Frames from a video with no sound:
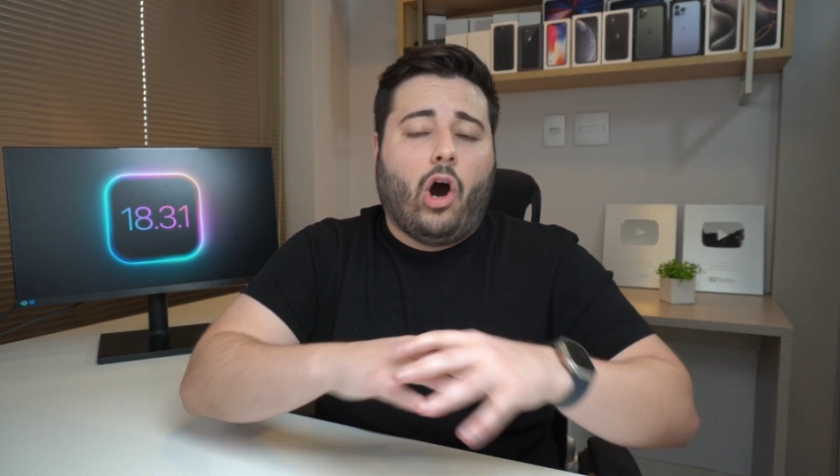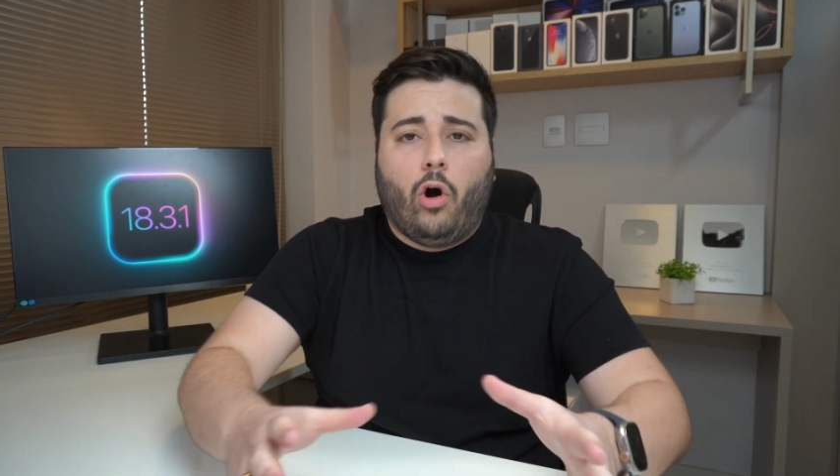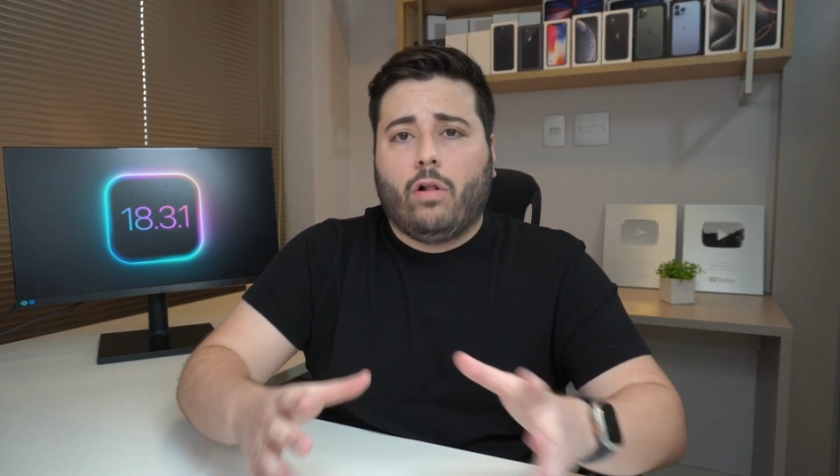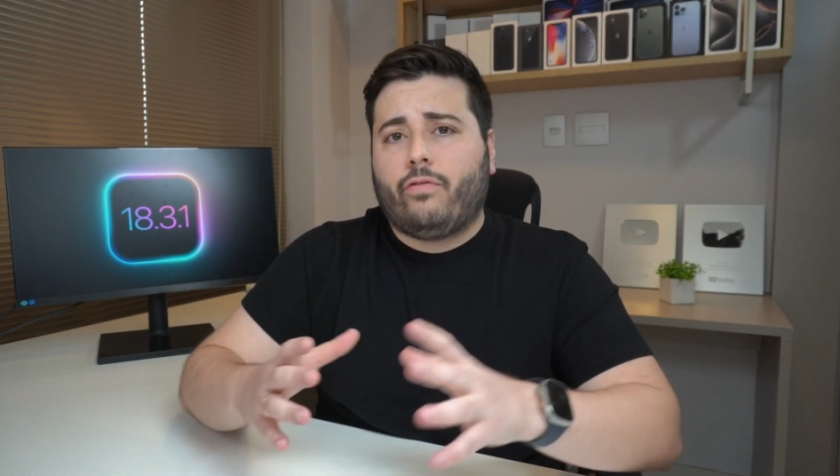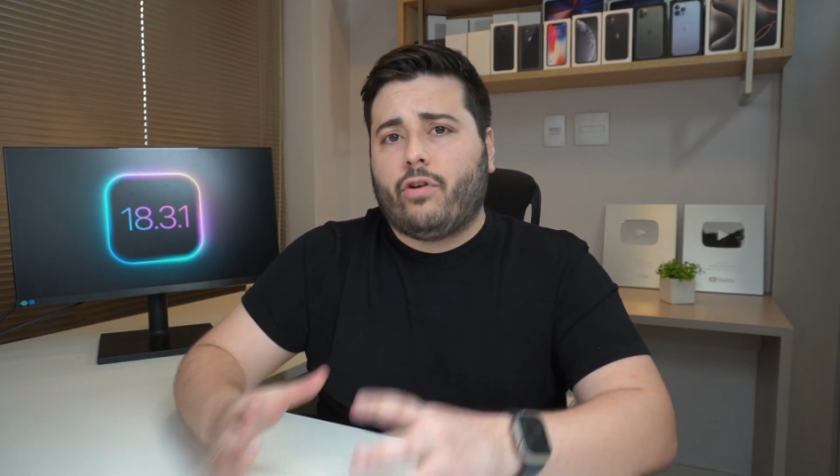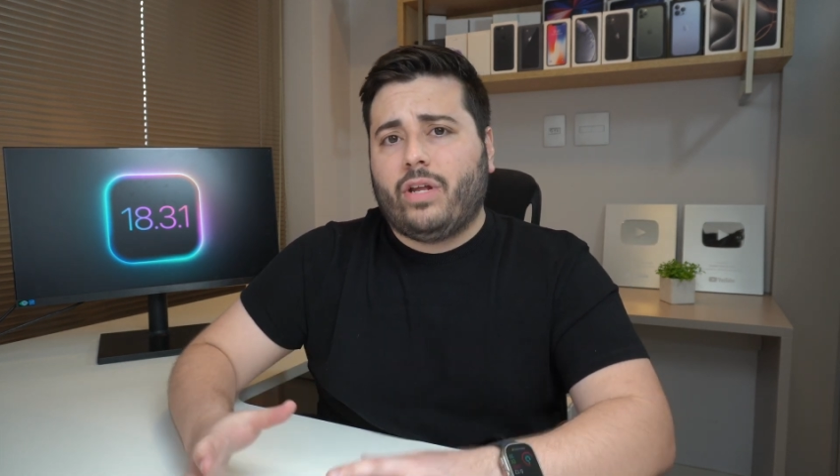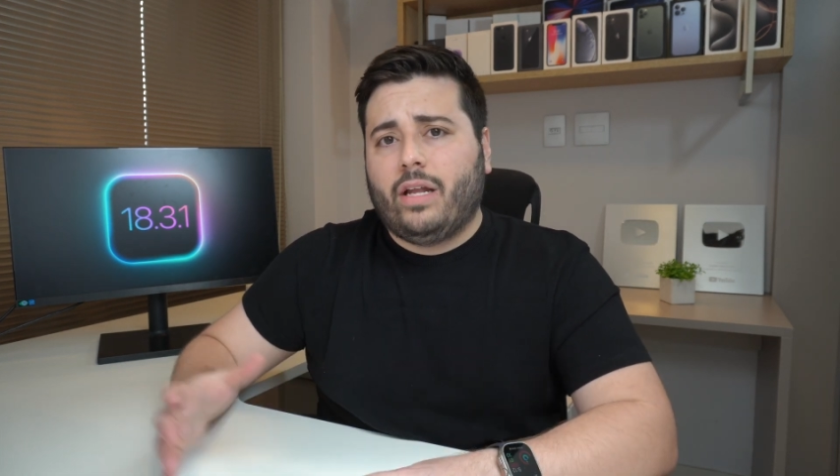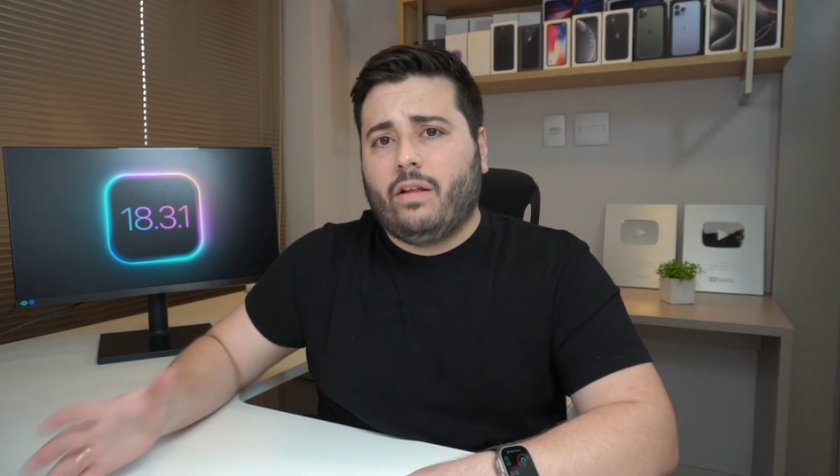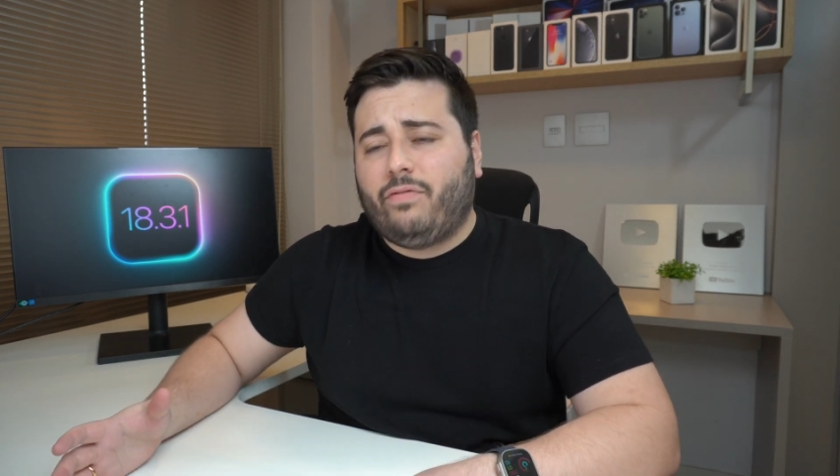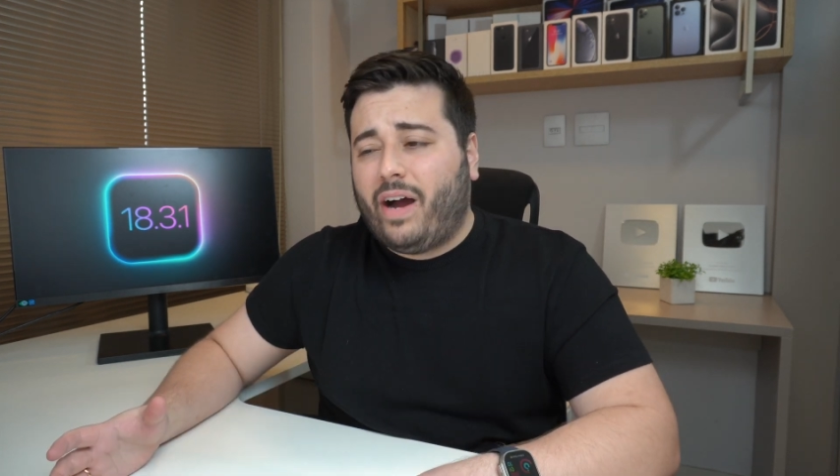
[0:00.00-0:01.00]
all of our
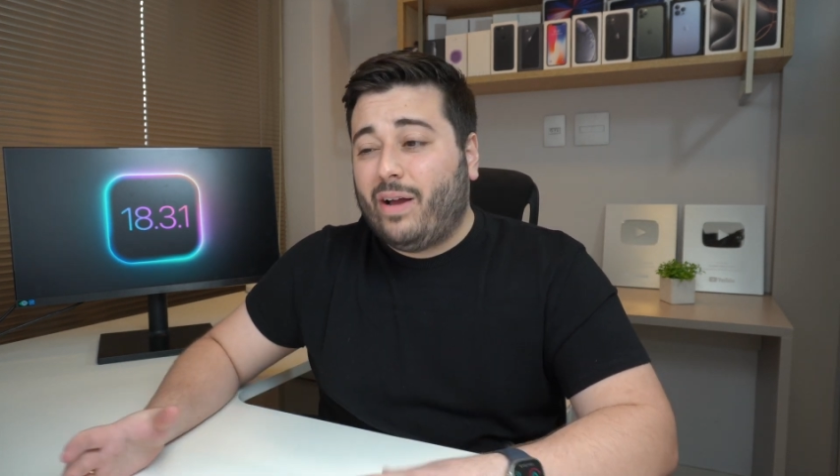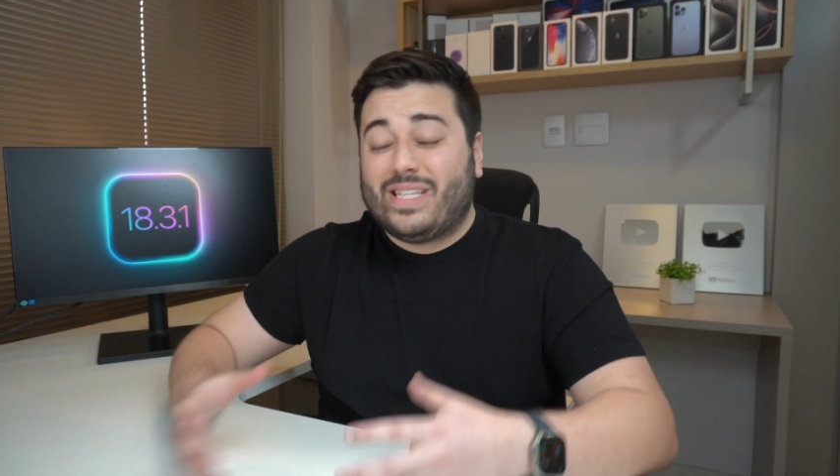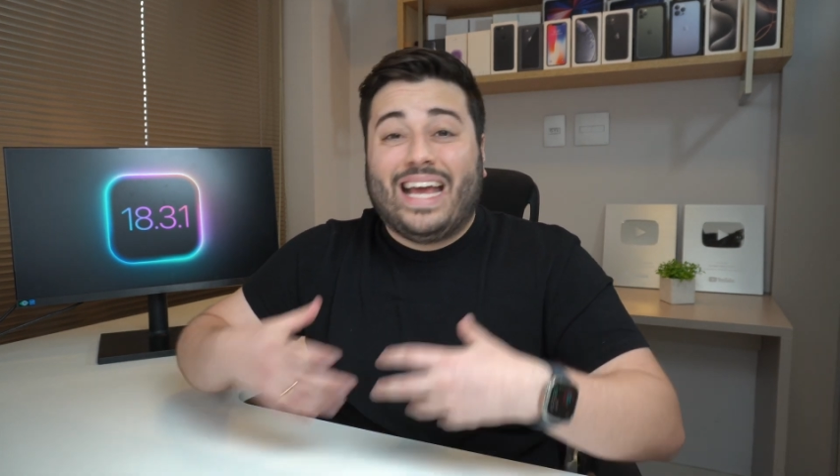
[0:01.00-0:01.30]
data and files.